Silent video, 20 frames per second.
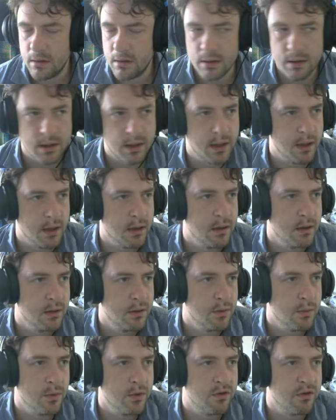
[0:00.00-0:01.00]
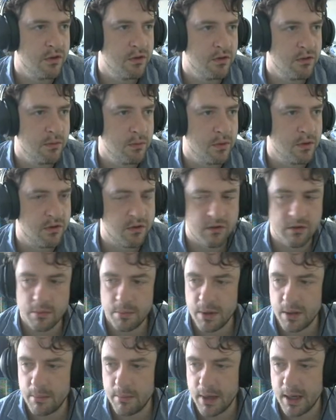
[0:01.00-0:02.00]
Yeah, which is a
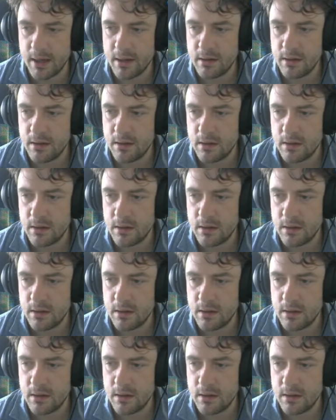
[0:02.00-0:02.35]
bit mad.